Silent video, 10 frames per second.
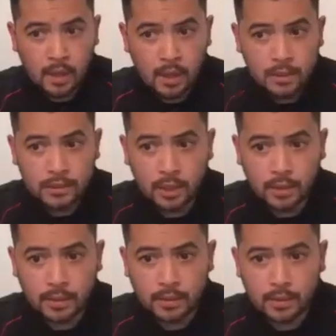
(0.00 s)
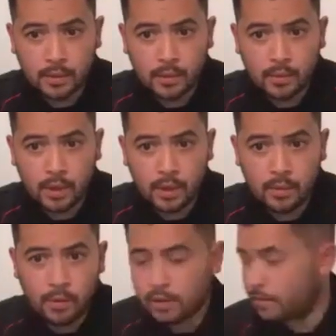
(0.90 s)
So we're going to
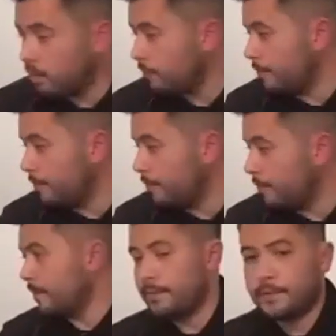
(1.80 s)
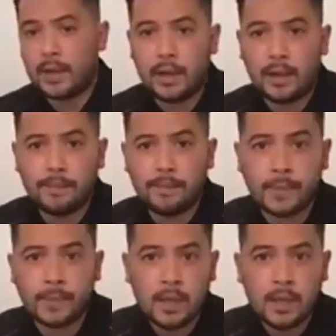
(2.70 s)
work through a few methods. I